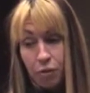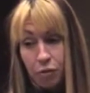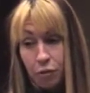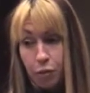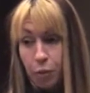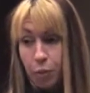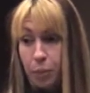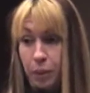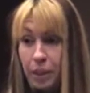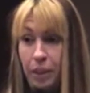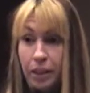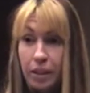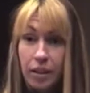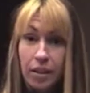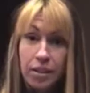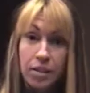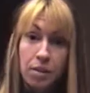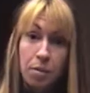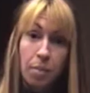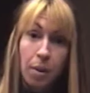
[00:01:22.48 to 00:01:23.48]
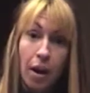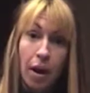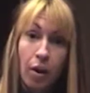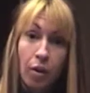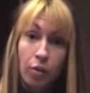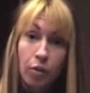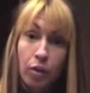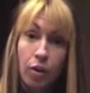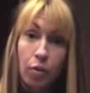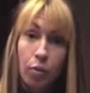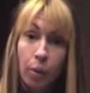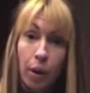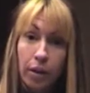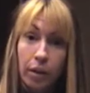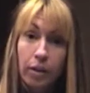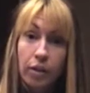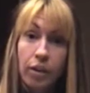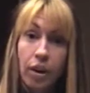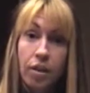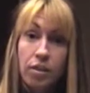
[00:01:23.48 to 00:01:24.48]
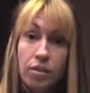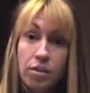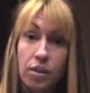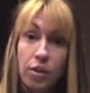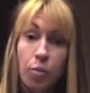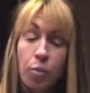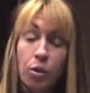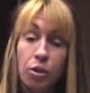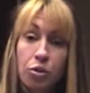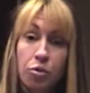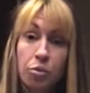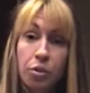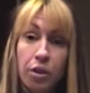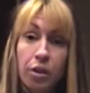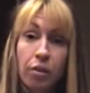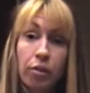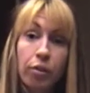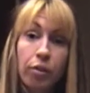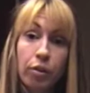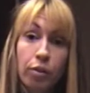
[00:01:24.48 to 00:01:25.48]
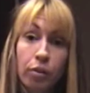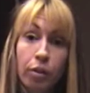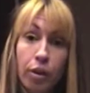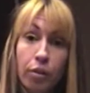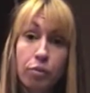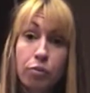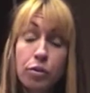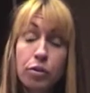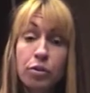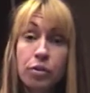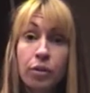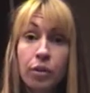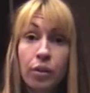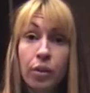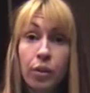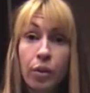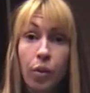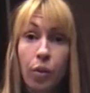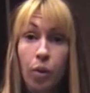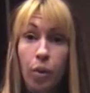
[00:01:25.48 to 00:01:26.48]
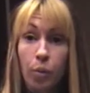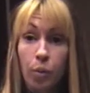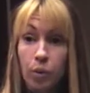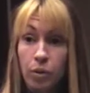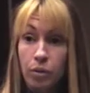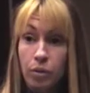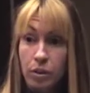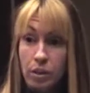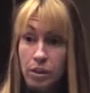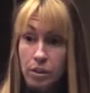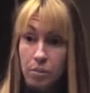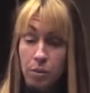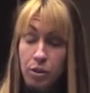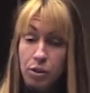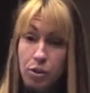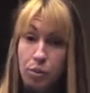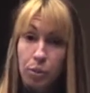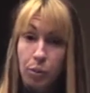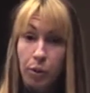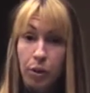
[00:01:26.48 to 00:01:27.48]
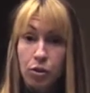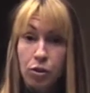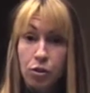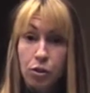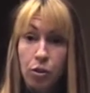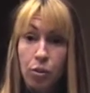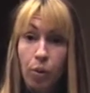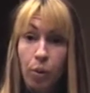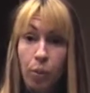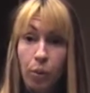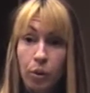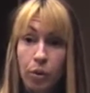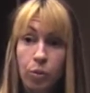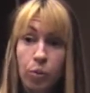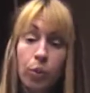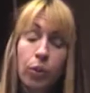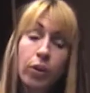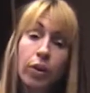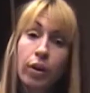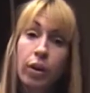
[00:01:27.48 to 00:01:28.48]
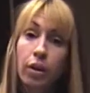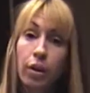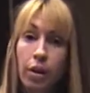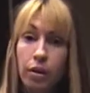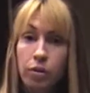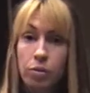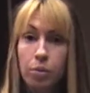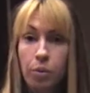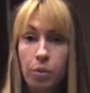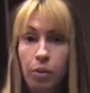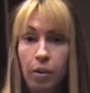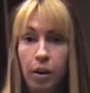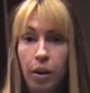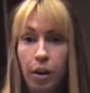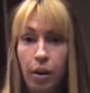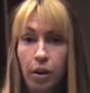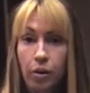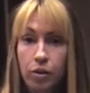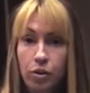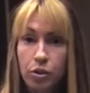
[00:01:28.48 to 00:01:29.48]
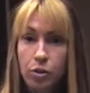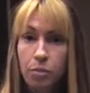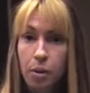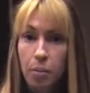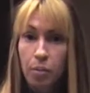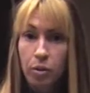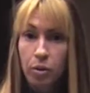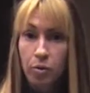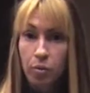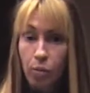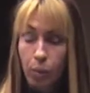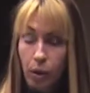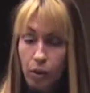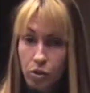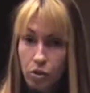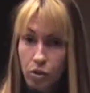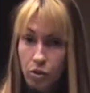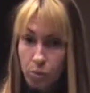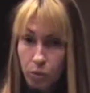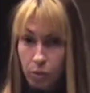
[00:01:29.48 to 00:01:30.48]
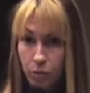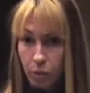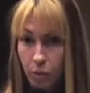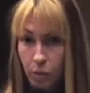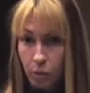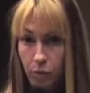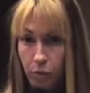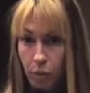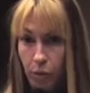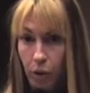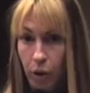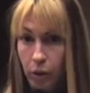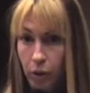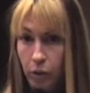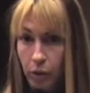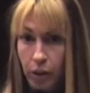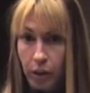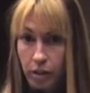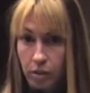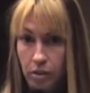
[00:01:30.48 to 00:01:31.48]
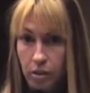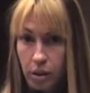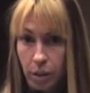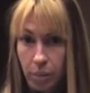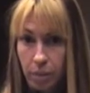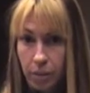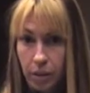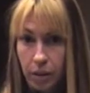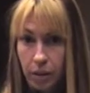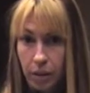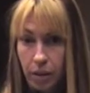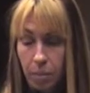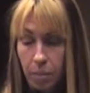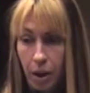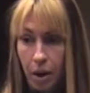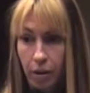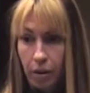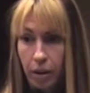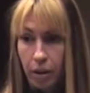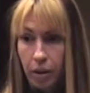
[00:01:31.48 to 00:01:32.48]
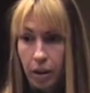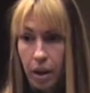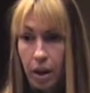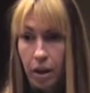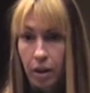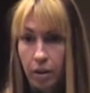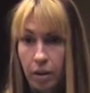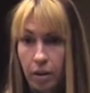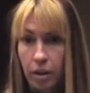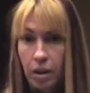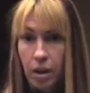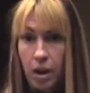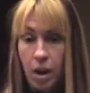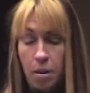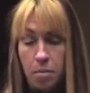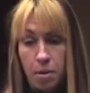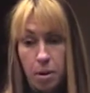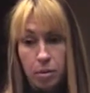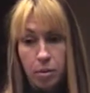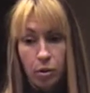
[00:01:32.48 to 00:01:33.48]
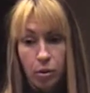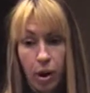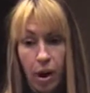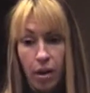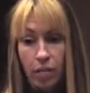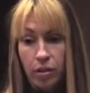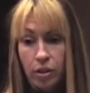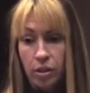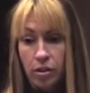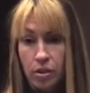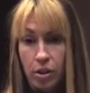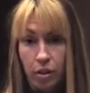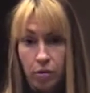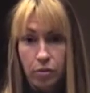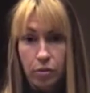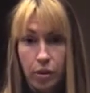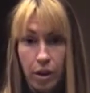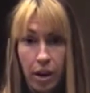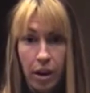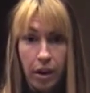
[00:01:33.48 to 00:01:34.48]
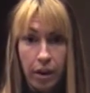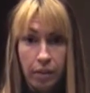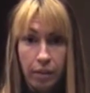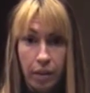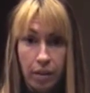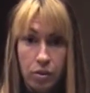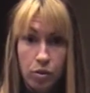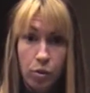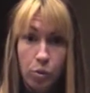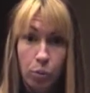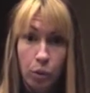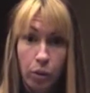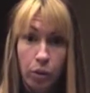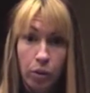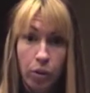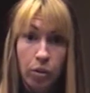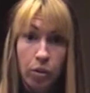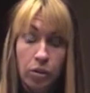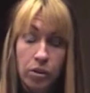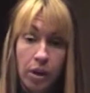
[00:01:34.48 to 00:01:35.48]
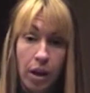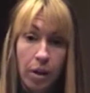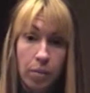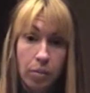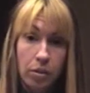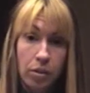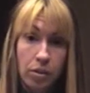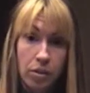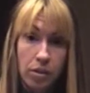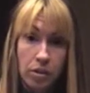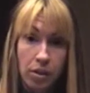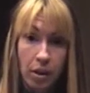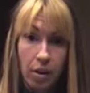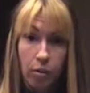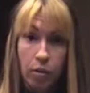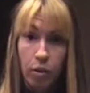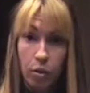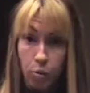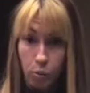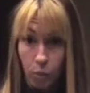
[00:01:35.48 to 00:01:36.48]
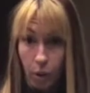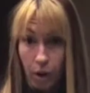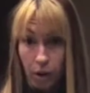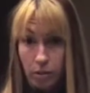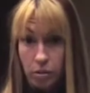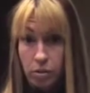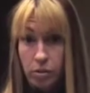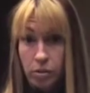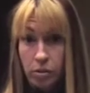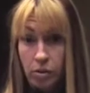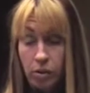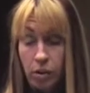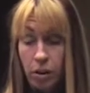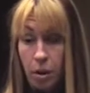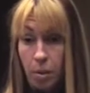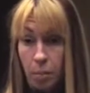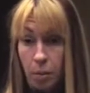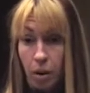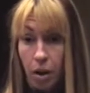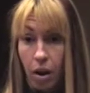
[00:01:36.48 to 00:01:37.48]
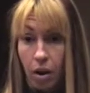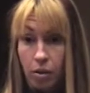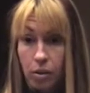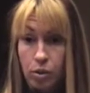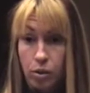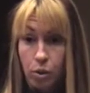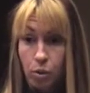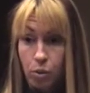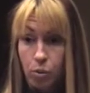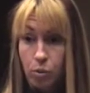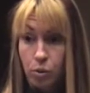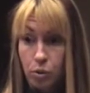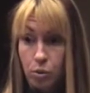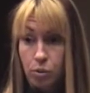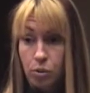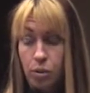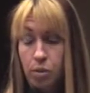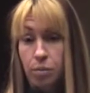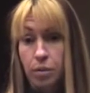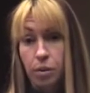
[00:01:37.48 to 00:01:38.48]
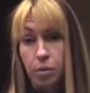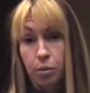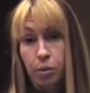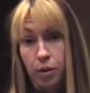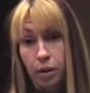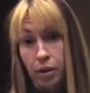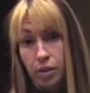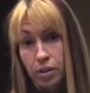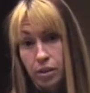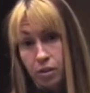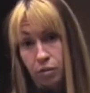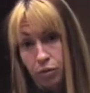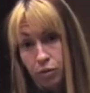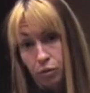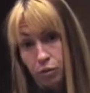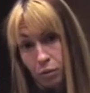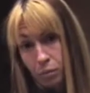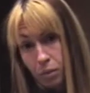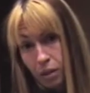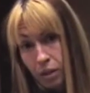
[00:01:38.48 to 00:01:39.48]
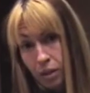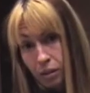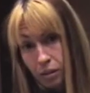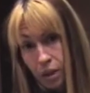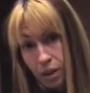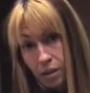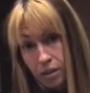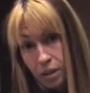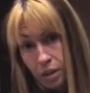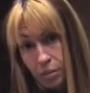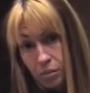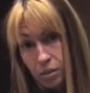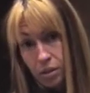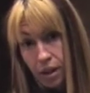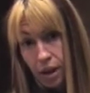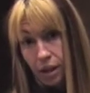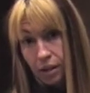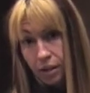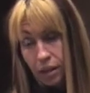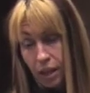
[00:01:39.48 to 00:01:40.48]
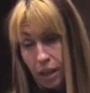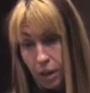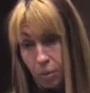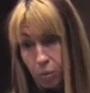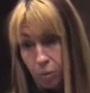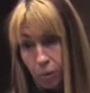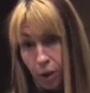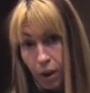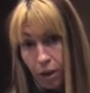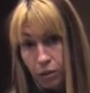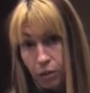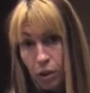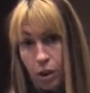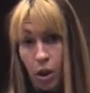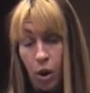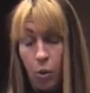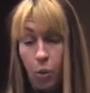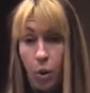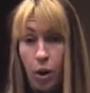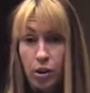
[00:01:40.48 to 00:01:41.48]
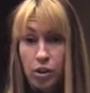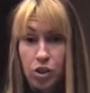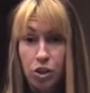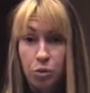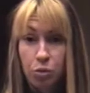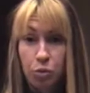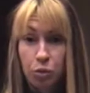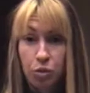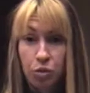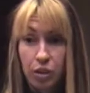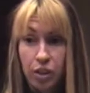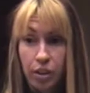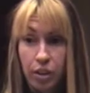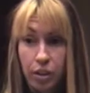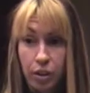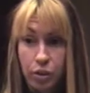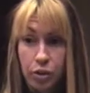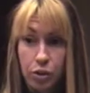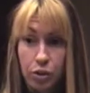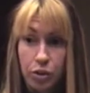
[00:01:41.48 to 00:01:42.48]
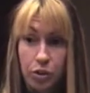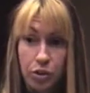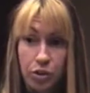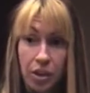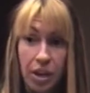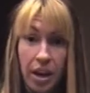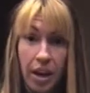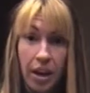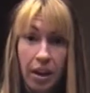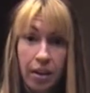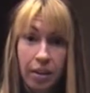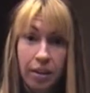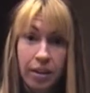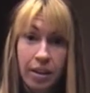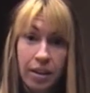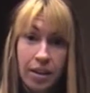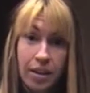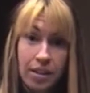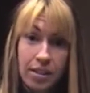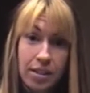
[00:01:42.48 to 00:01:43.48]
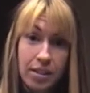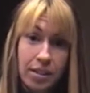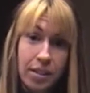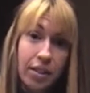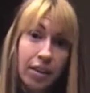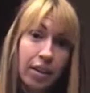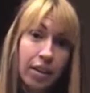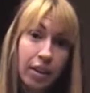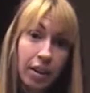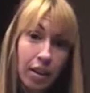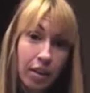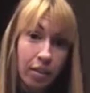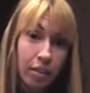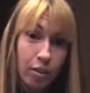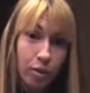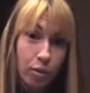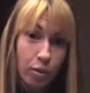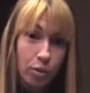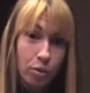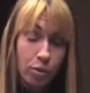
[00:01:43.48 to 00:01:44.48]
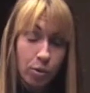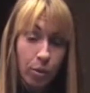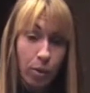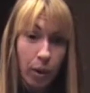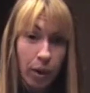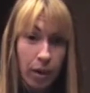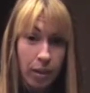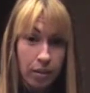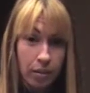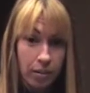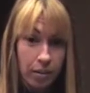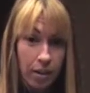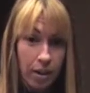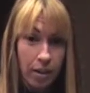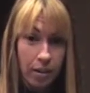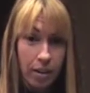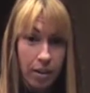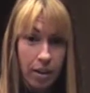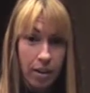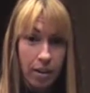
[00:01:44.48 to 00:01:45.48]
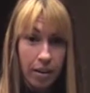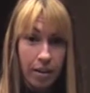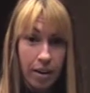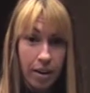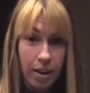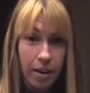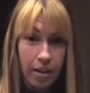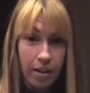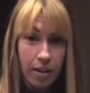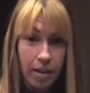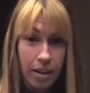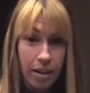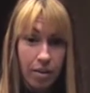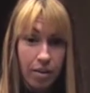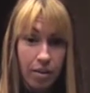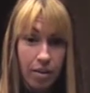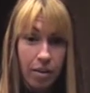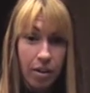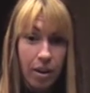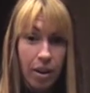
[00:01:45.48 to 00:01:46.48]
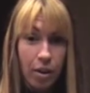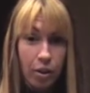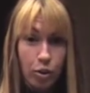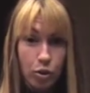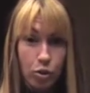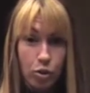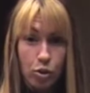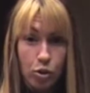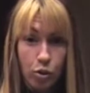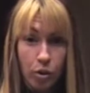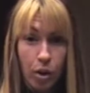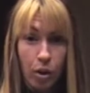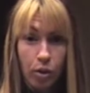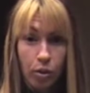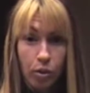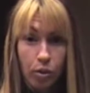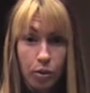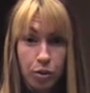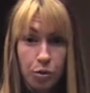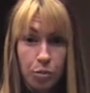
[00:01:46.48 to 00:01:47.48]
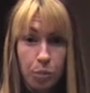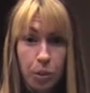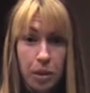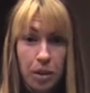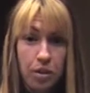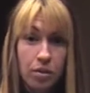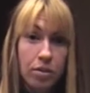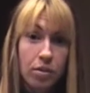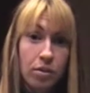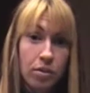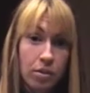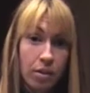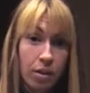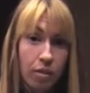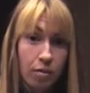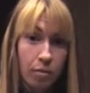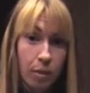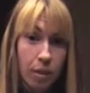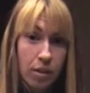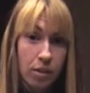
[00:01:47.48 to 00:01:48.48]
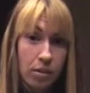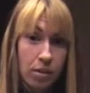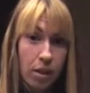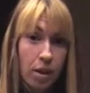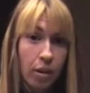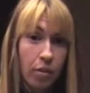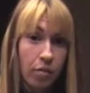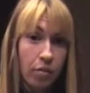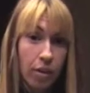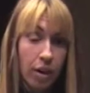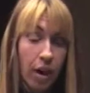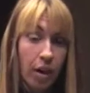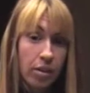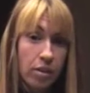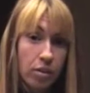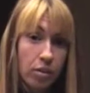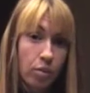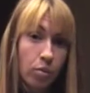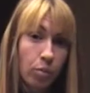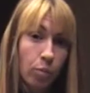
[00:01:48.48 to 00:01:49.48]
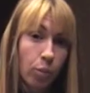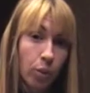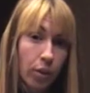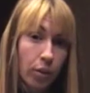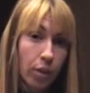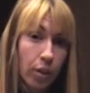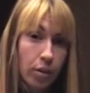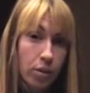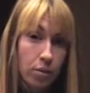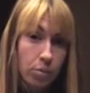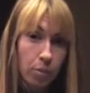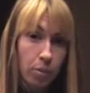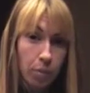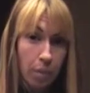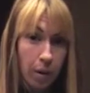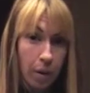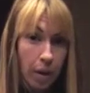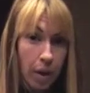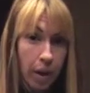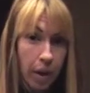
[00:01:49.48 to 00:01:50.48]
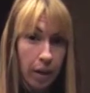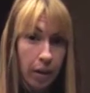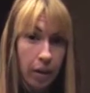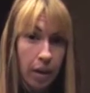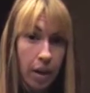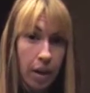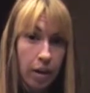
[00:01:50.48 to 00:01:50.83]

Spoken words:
For me, it's about recognizing when you need a little lift, or when you need some inspiration, or when you really connect with a character. Maybe you've watched a movie before and you can't stop thinking about it, and maybe you're having a tough day, and that's a really good time to sit down and rest, but also do something productive. And for me, a lot of times that came around watching movie characters and seeing in their stories and in their struggles pieces of myself that I didn't realize were mine.